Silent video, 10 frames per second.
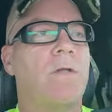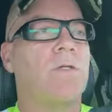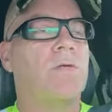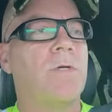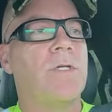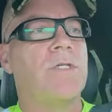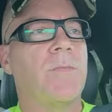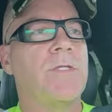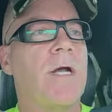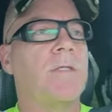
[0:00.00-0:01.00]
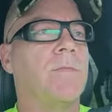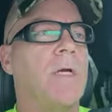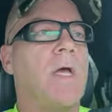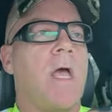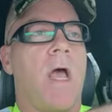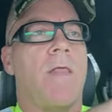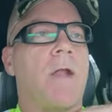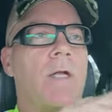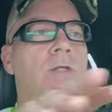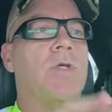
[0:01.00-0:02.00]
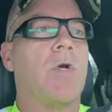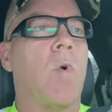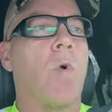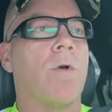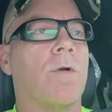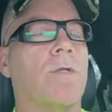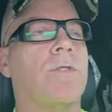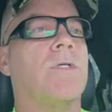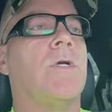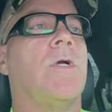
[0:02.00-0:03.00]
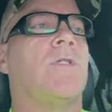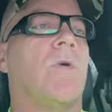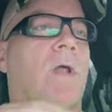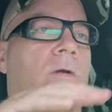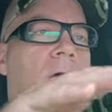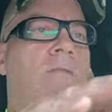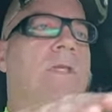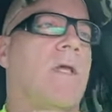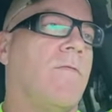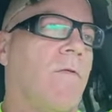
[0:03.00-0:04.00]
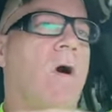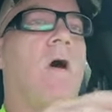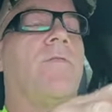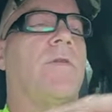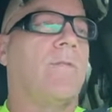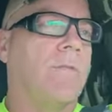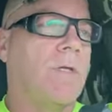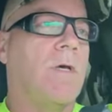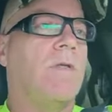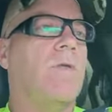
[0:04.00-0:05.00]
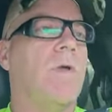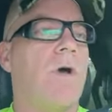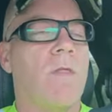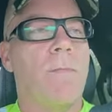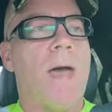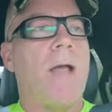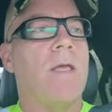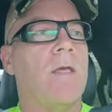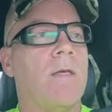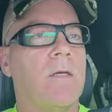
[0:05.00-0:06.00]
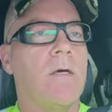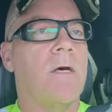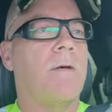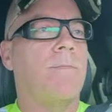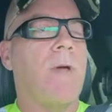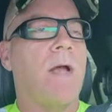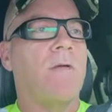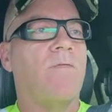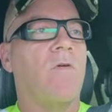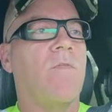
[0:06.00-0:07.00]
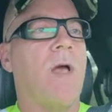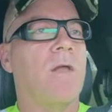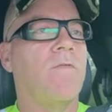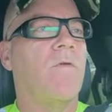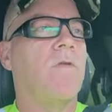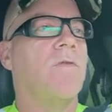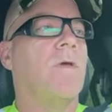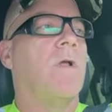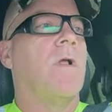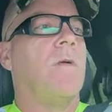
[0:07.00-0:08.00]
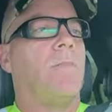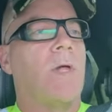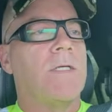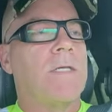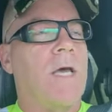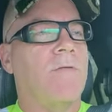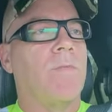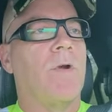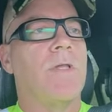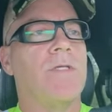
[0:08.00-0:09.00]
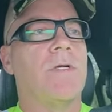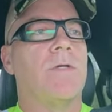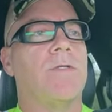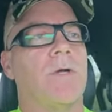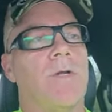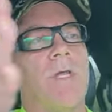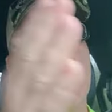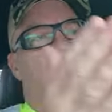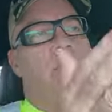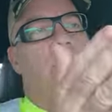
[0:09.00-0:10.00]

the trees to protect them, and then I'll do the corners so I don't have to get involved in you know doing all the backing uh, back and forth, back and forth. Plus, I have to bring the zero turn to get